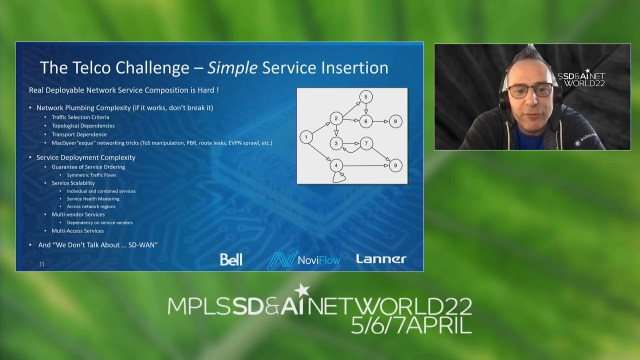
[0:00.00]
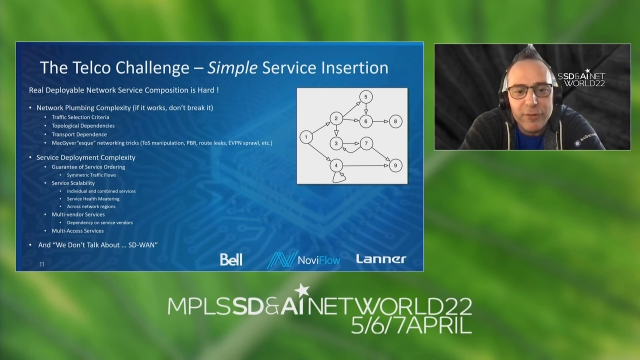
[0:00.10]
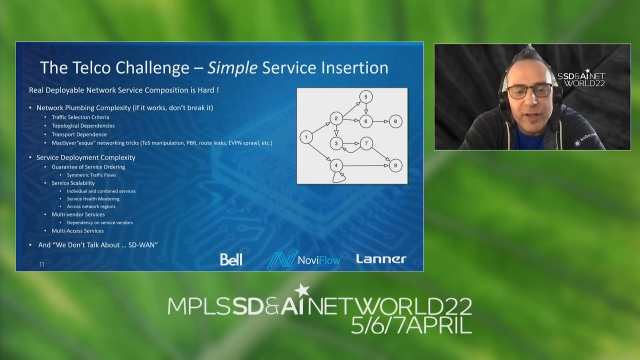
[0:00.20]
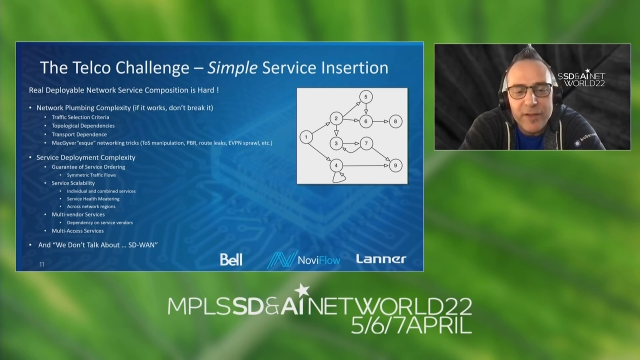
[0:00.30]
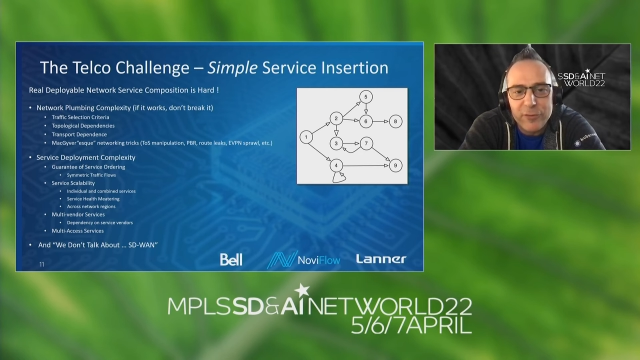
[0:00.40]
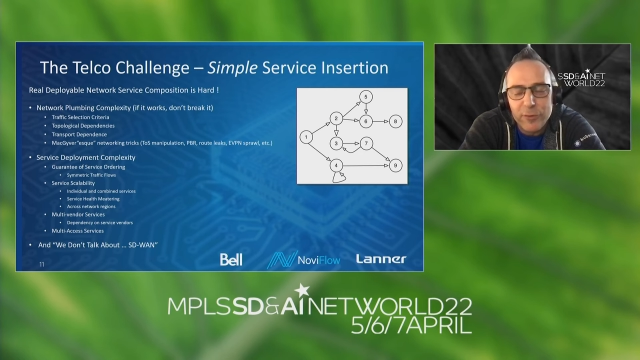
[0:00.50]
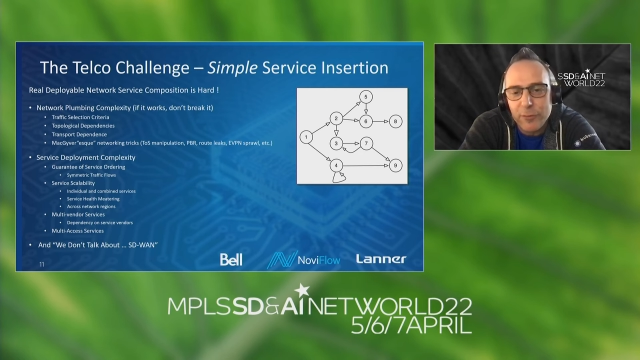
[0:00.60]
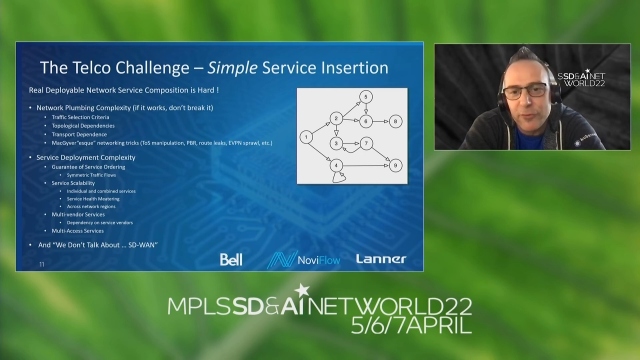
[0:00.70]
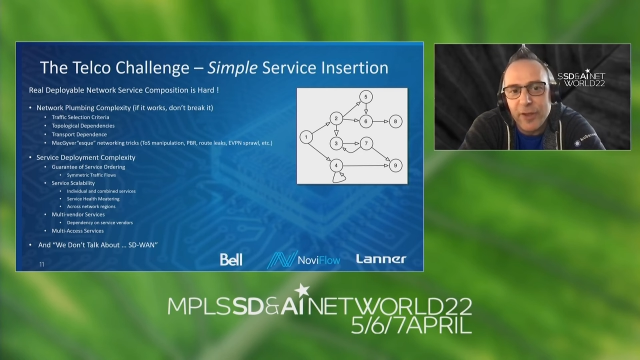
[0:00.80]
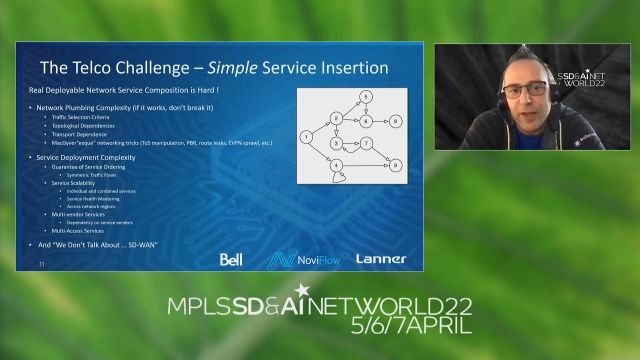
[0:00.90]
You need
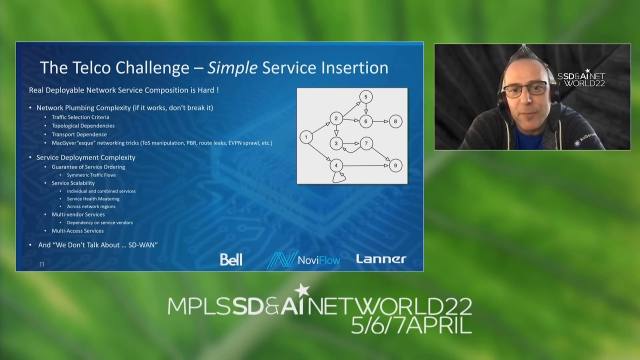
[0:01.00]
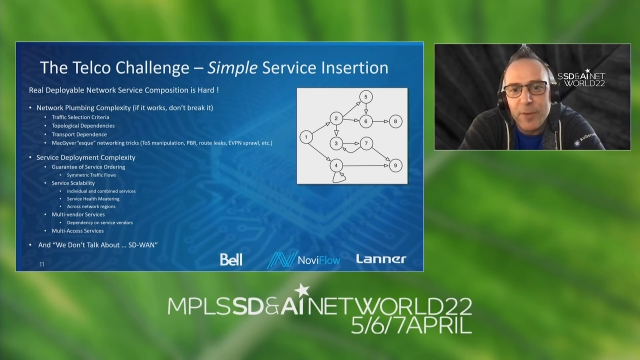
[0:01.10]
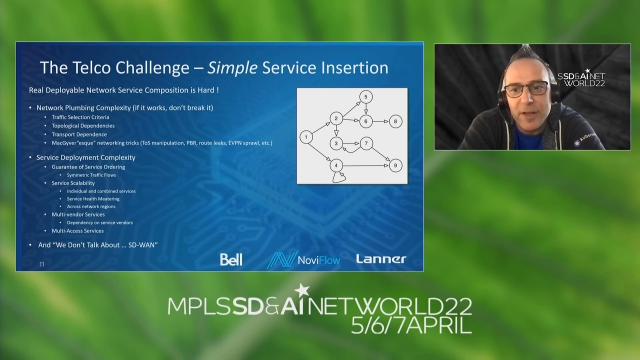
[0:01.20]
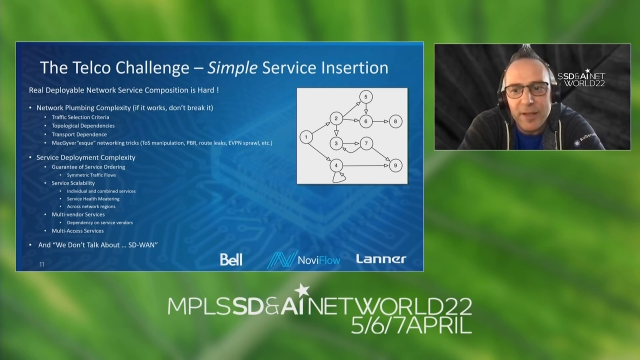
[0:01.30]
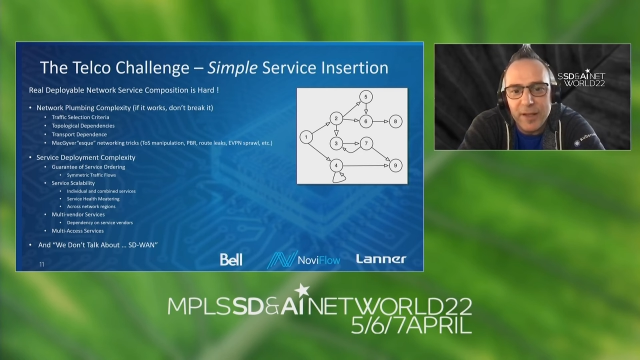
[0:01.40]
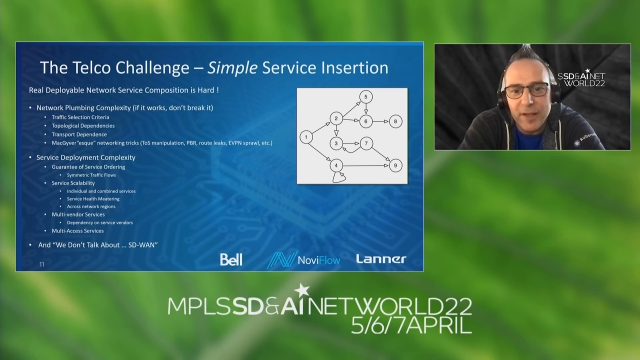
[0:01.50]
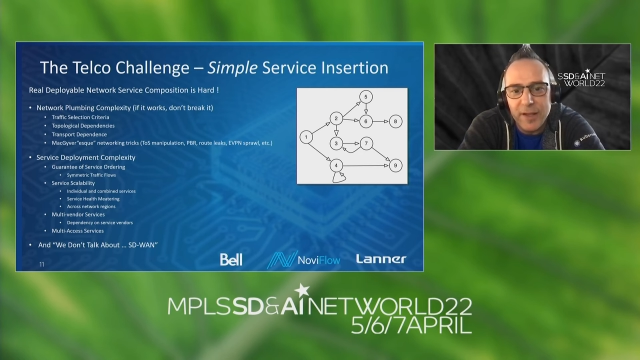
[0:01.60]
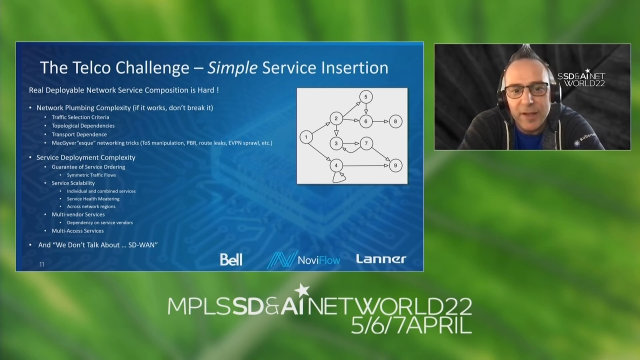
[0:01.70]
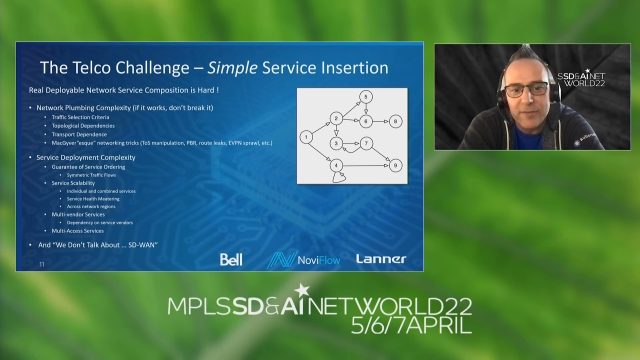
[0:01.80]
service scalability.